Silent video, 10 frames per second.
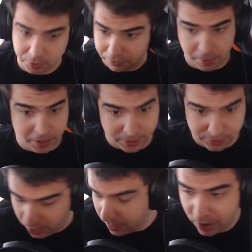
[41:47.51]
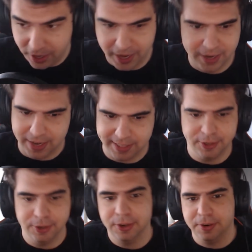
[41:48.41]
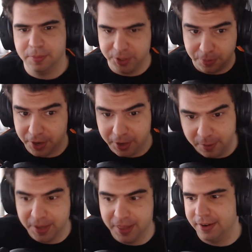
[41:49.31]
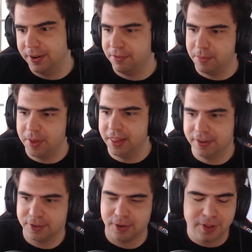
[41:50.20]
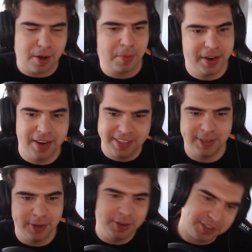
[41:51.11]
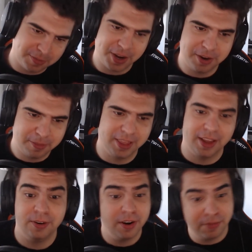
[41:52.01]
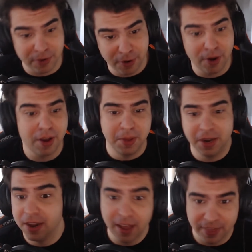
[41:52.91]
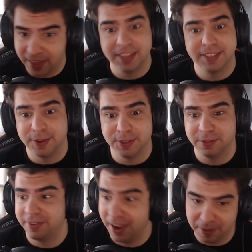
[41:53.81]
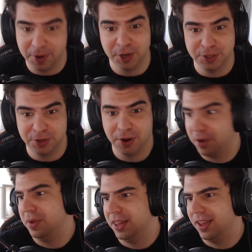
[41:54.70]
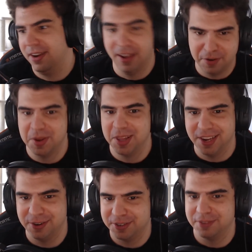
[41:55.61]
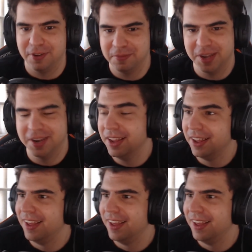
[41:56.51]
So if your mid laner is going bot lane, that's good because you're bringing your mid laner. If your mid laner is going top lane, that's good because you're bringing your mid laner. And if you're going mid, then that's also fine because you're going mid lane and your mid laner is involved mid.